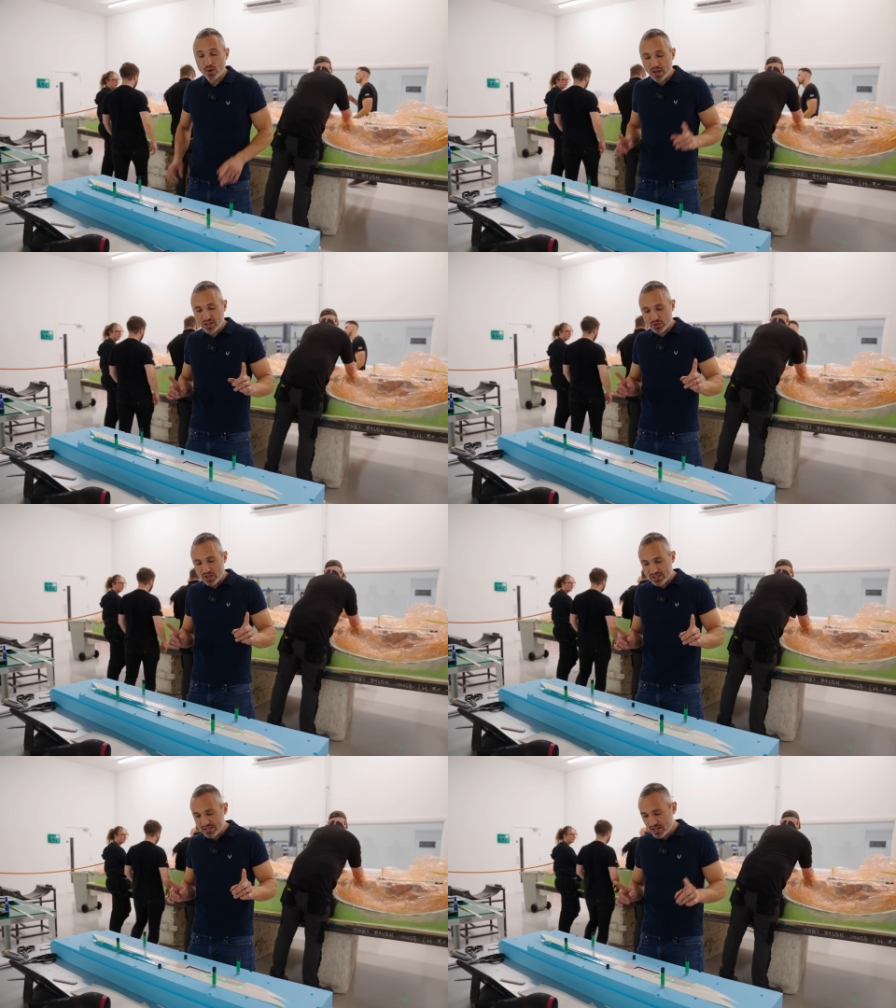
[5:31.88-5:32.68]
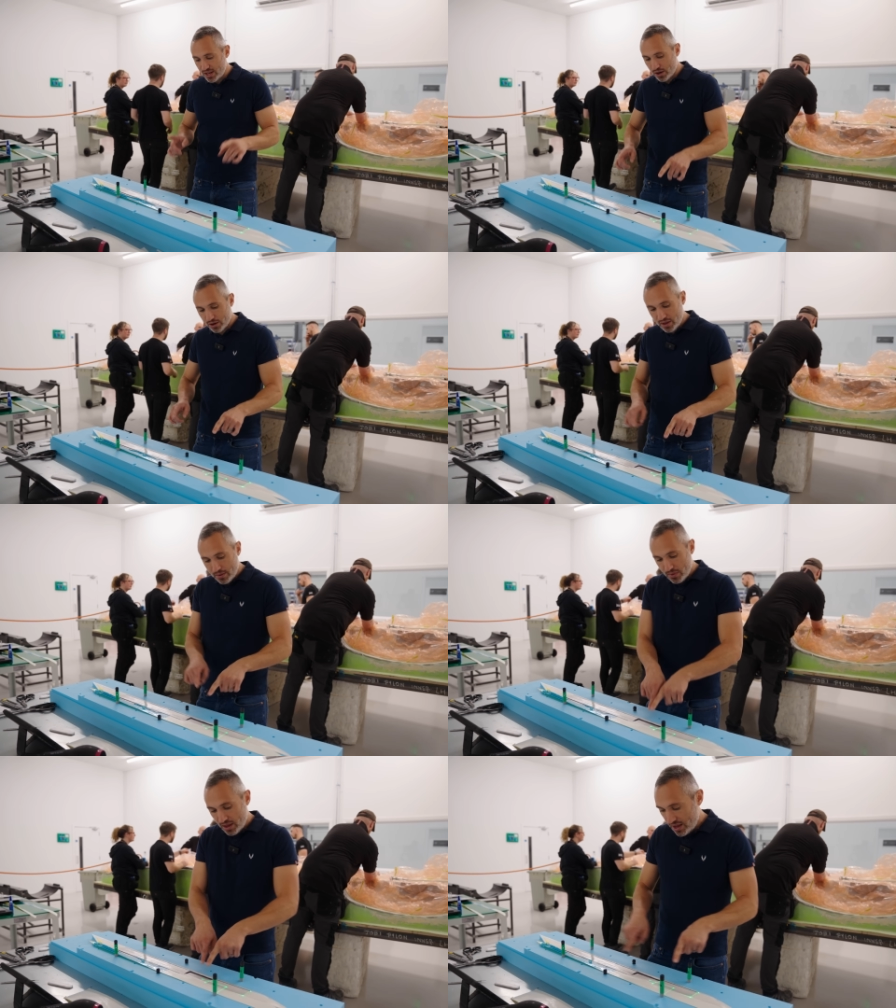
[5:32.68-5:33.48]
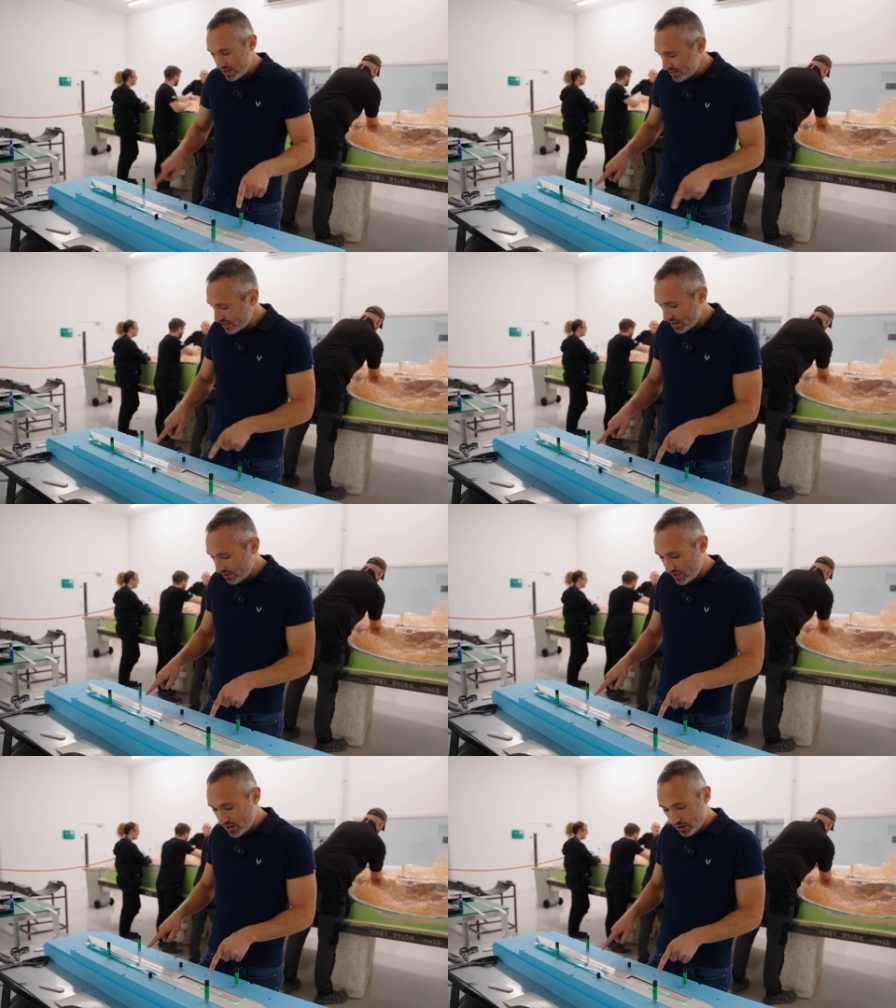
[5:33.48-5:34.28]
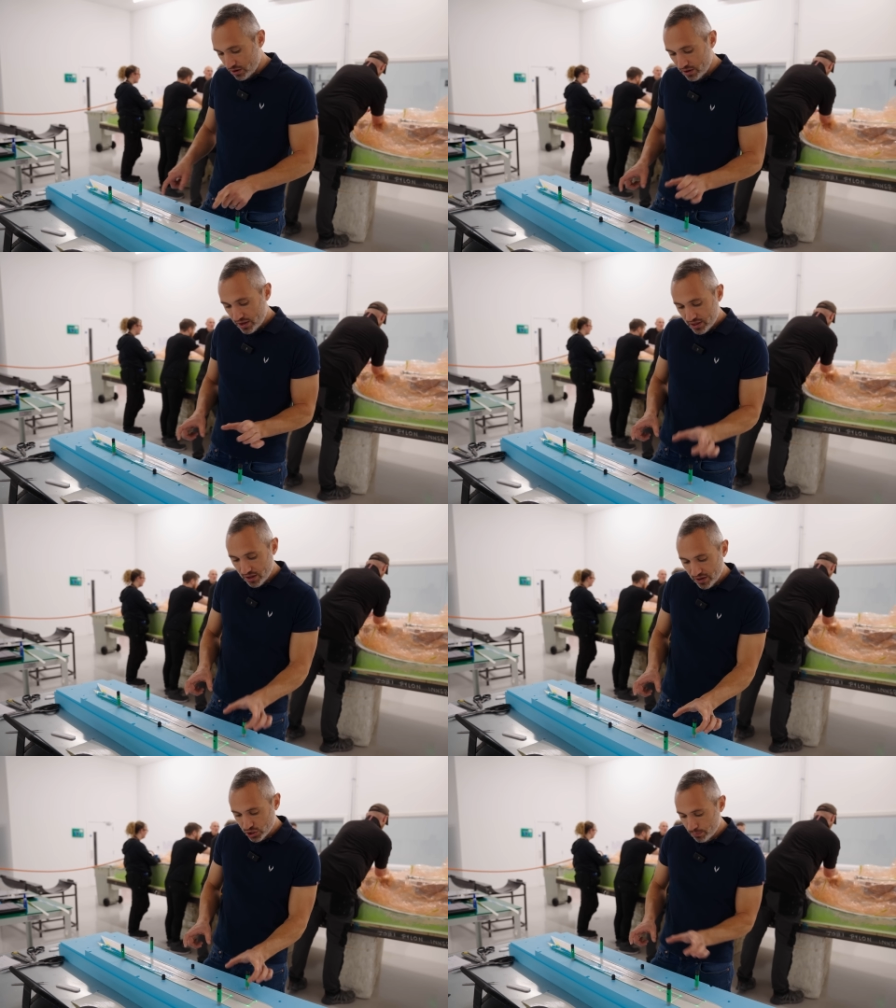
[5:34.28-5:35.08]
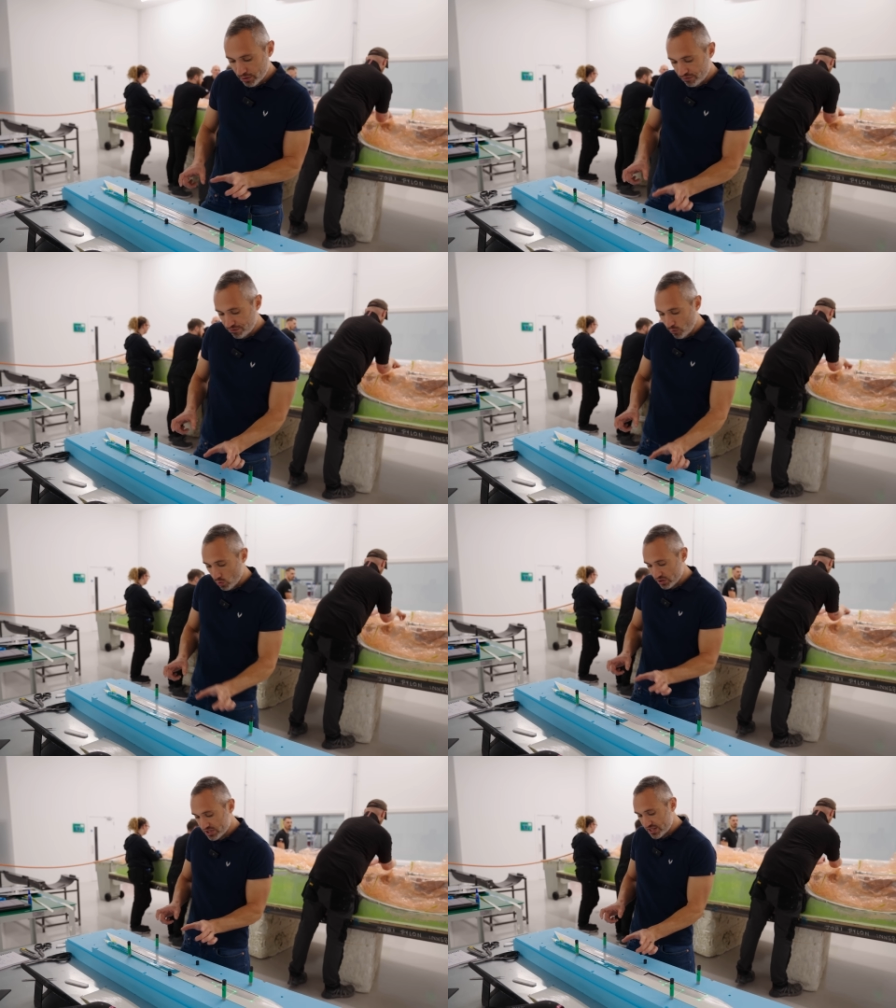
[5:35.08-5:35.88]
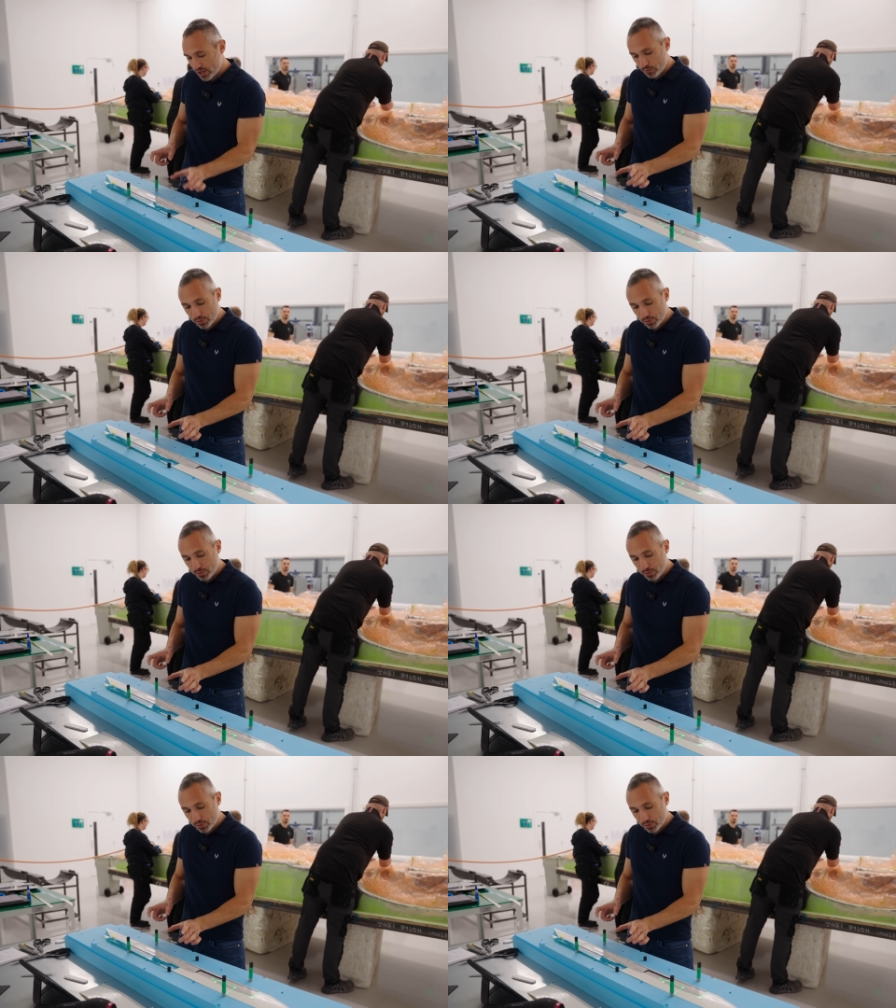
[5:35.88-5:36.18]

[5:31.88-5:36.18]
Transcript: Okay, so you can see here, inside of here, they've actually put four steel